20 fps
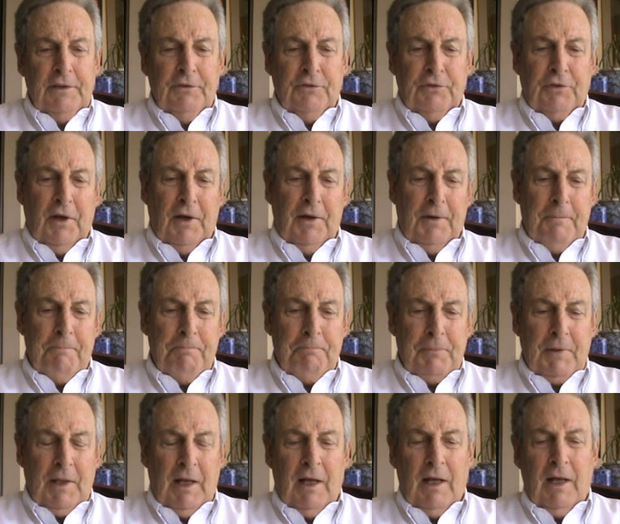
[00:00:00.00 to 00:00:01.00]
So
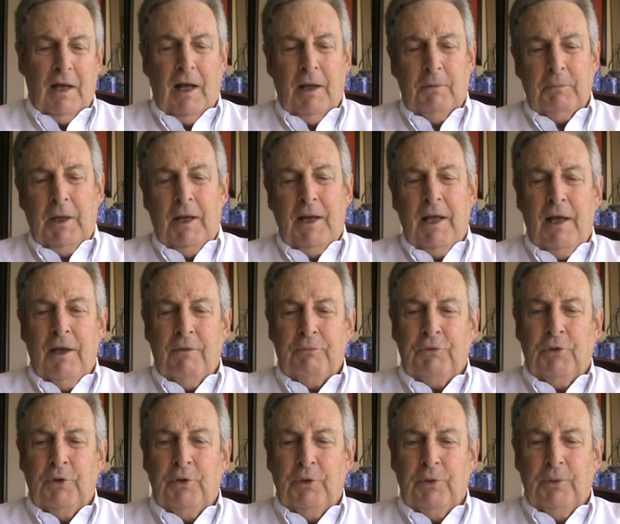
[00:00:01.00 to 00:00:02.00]
I'm going to have
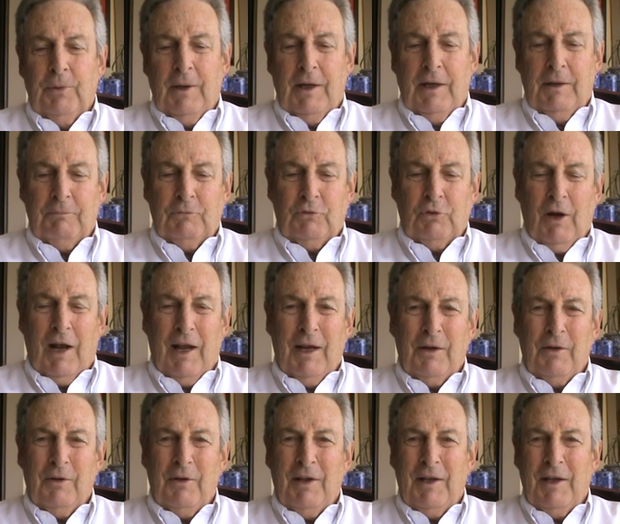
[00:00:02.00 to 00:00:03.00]
to try
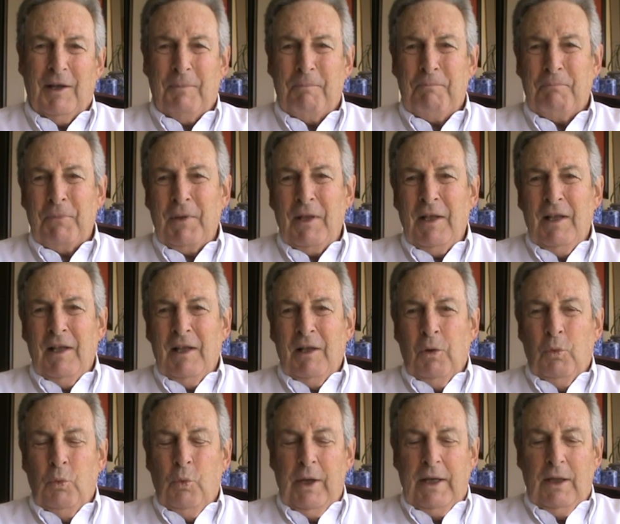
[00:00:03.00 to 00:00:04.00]
and
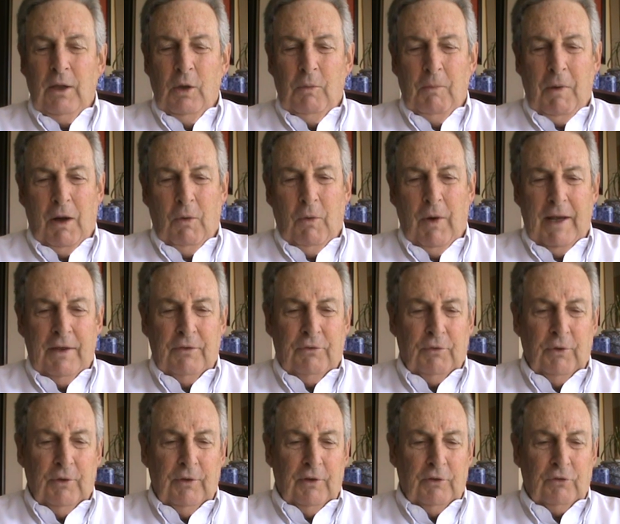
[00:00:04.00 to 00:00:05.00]
wiggle my way
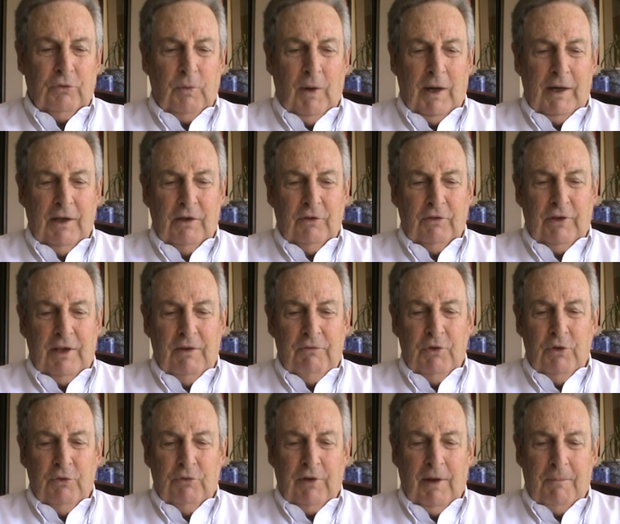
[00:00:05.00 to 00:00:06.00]
through this one and give
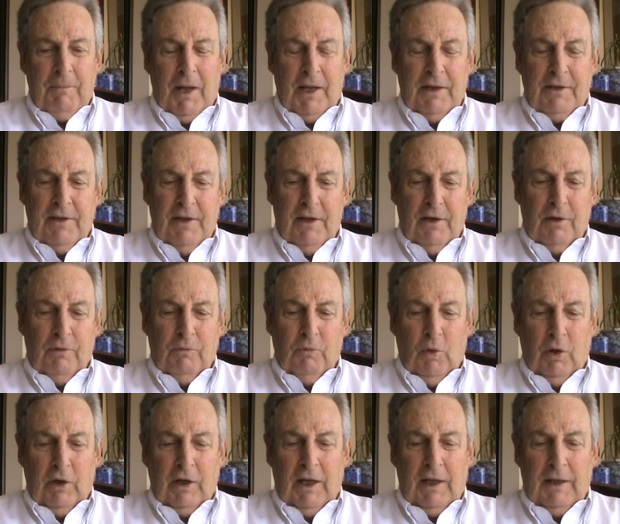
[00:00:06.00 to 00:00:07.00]
you some idea of
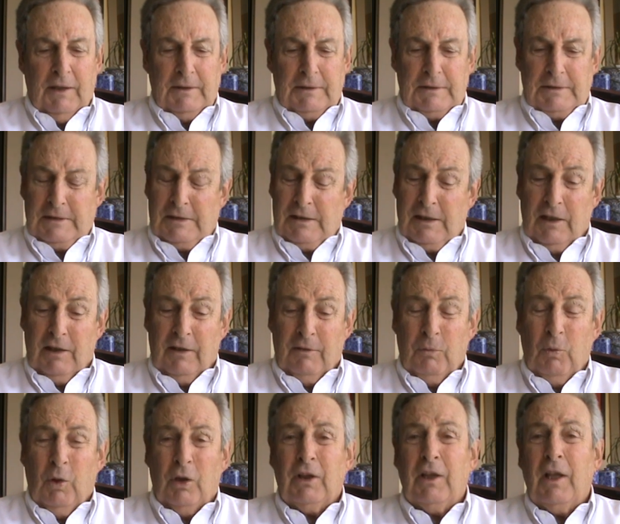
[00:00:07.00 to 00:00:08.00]

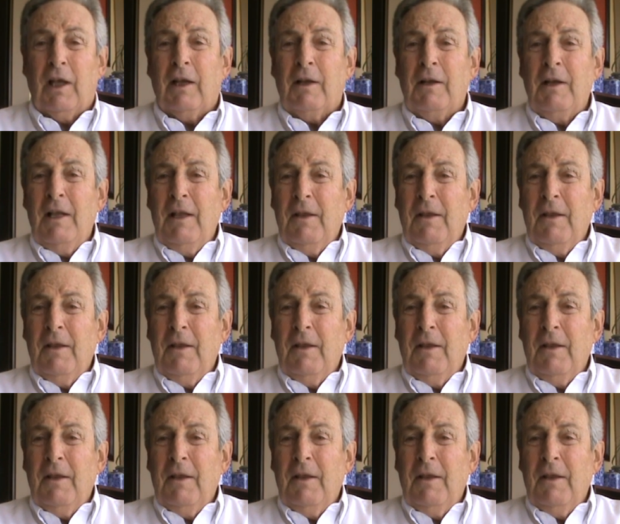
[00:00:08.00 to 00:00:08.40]
what the